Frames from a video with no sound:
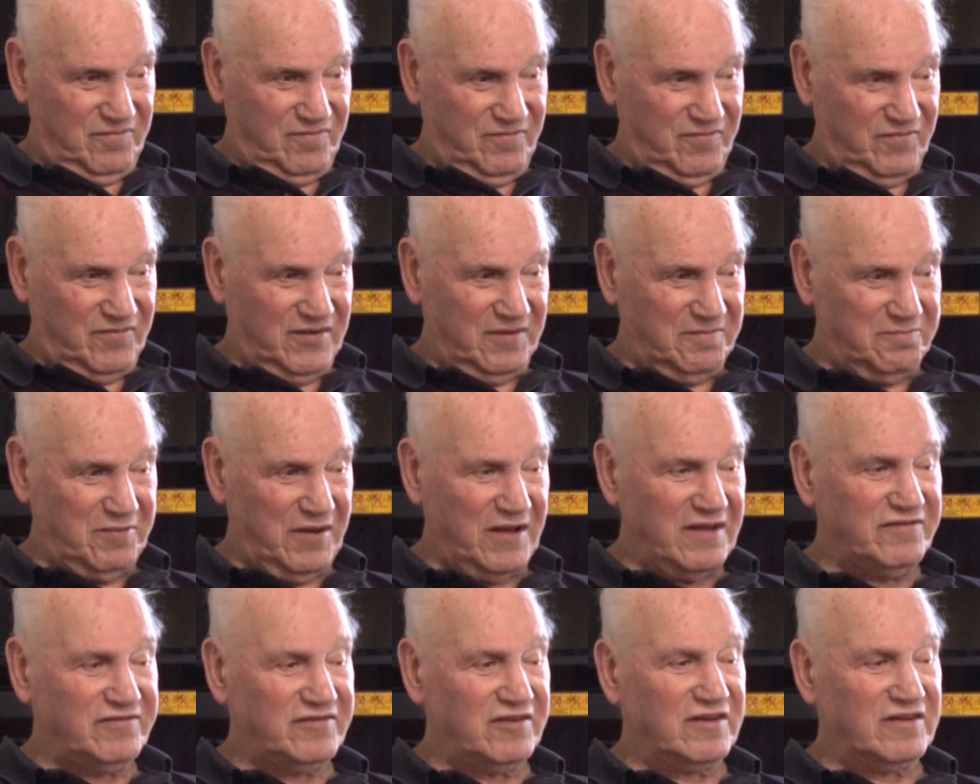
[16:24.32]
they
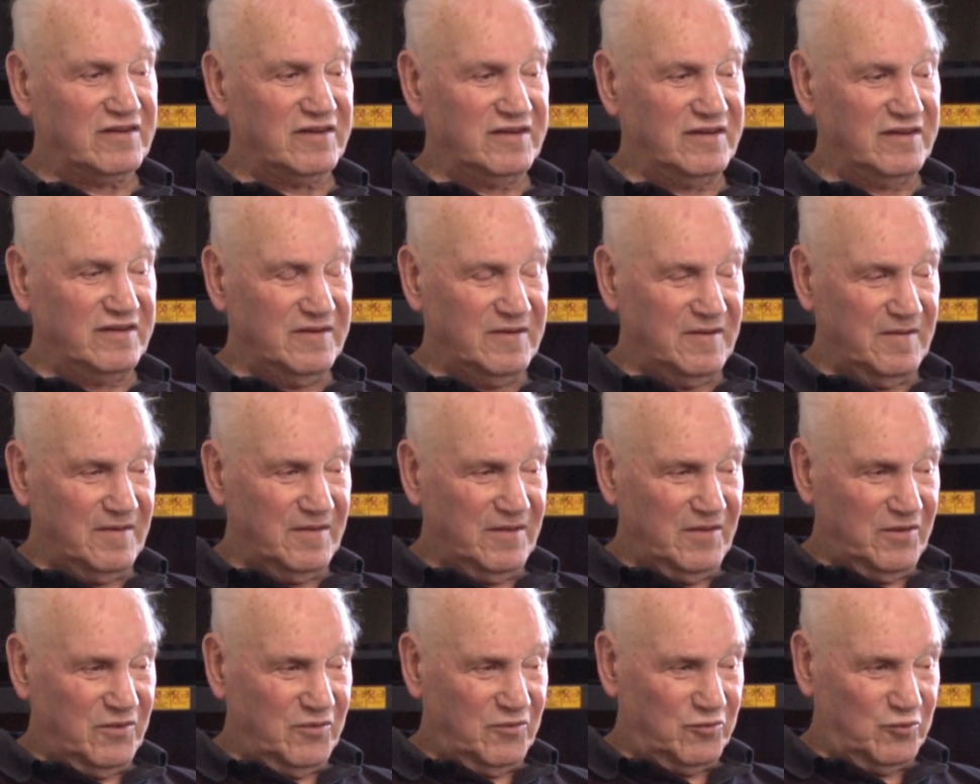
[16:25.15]
basically
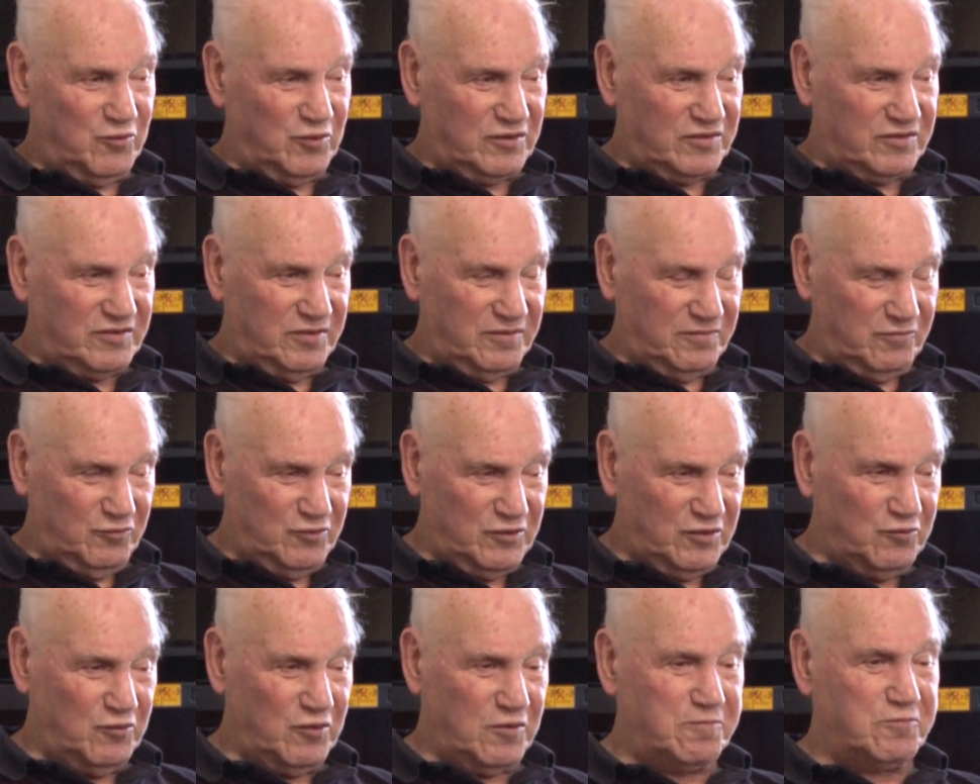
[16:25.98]

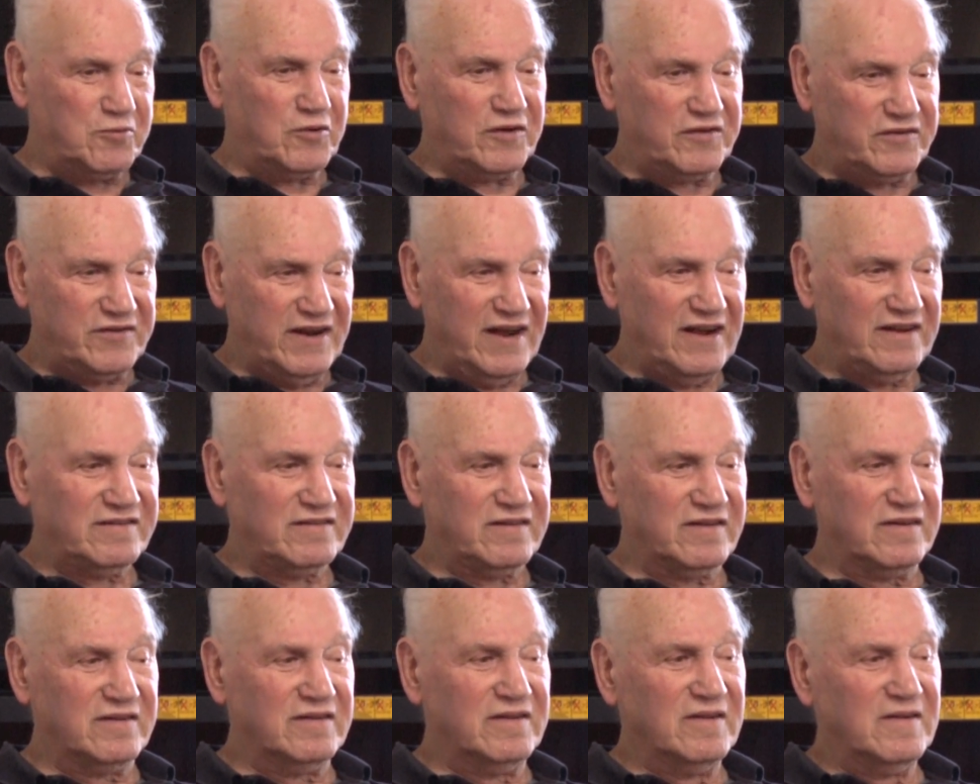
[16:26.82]
we were
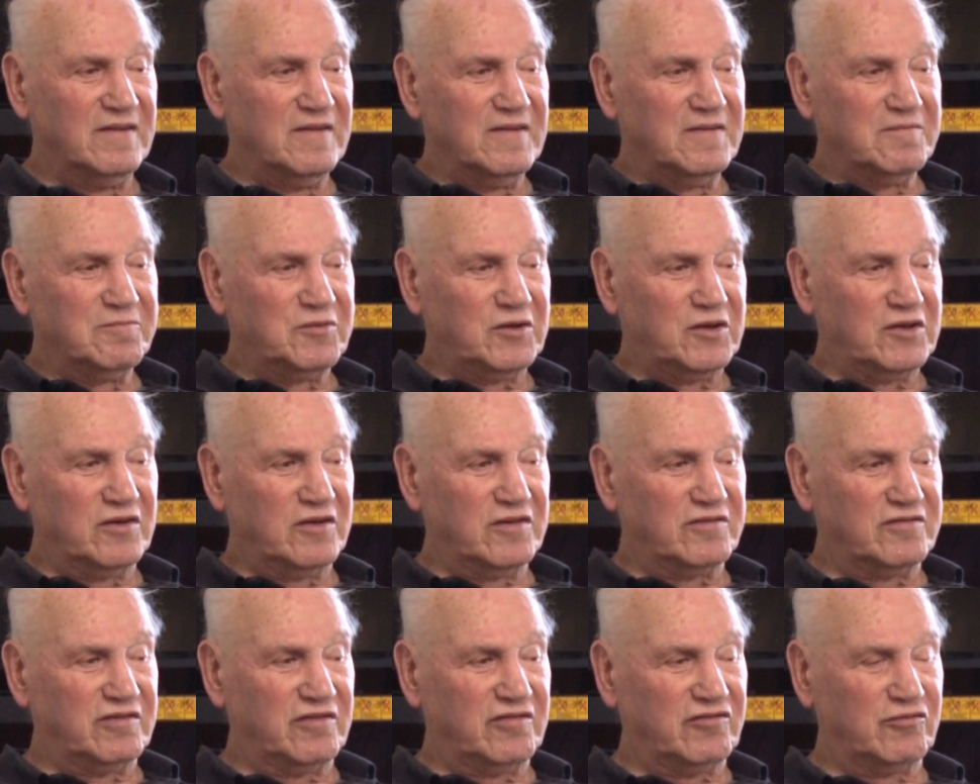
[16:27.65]
protected
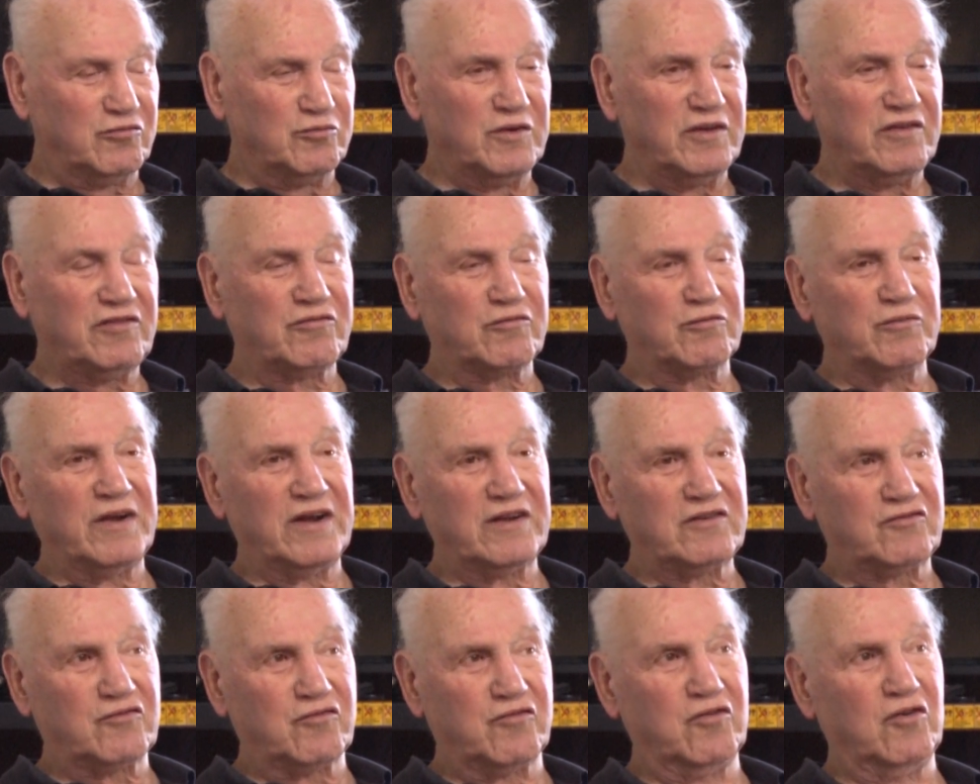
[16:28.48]
because the Swiss
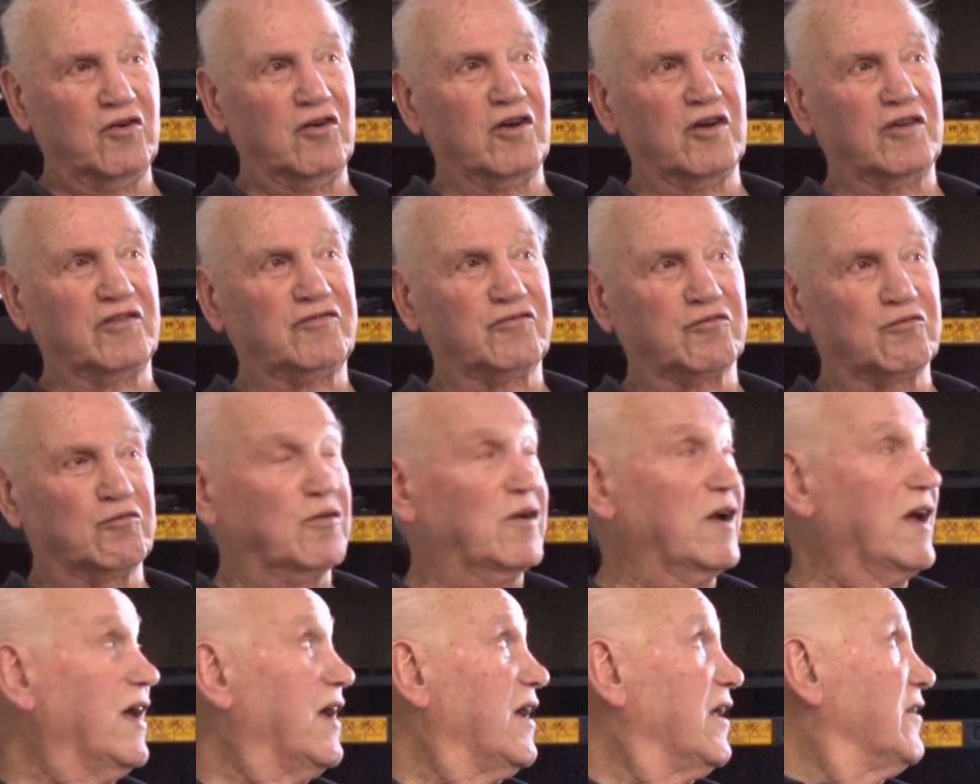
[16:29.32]
Red Cross
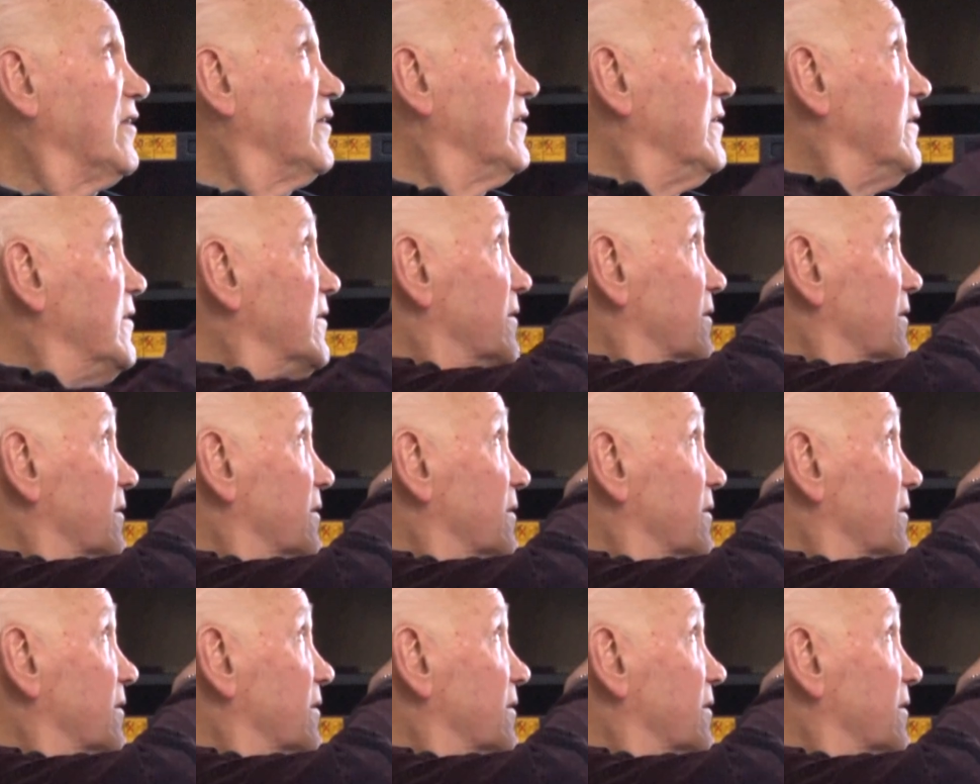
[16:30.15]
ran